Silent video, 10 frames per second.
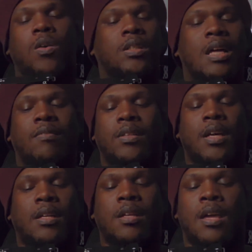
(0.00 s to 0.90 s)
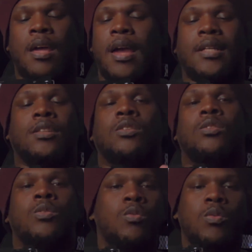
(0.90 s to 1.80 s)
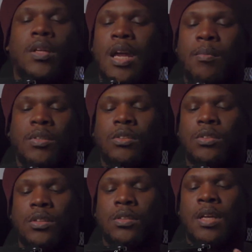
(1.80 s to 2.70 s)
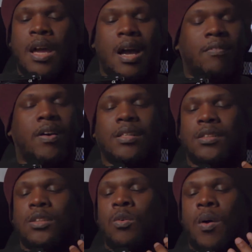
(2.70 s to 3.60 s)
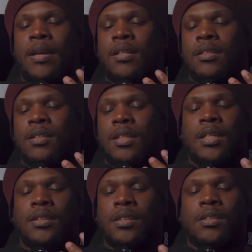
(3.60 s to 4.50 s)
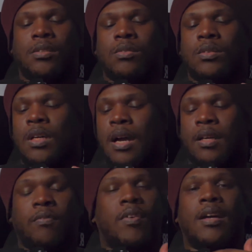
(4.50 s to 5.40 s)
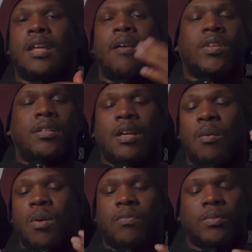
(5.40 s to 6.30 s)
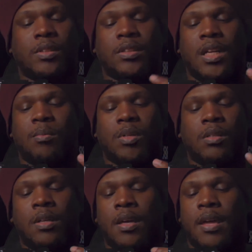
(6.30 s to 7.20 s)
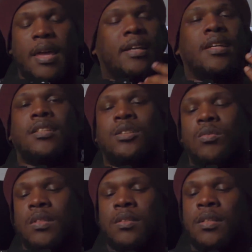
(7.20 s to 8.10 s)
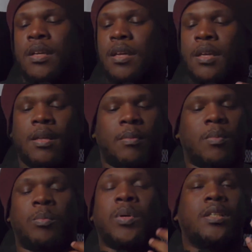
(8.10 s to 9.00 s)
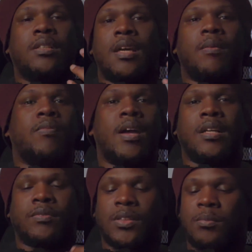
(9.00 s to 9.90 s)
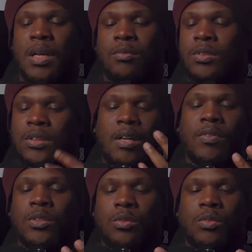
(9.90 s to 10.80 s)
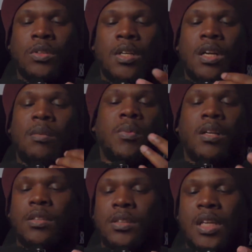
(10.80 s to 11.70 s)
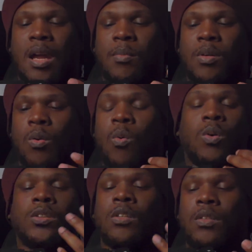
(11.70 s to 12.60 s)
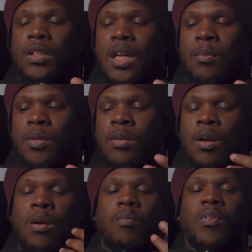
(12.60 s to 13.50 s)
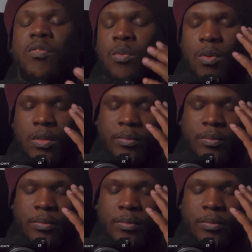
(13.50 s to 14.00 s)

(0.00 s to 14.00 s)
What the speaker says: to navigate. As a new camera user, I find this quite easy to use. I can find everything I want from this camera and get to it and pretty damn fast for somebody who's never used a mirrorless camera or Sony camera before.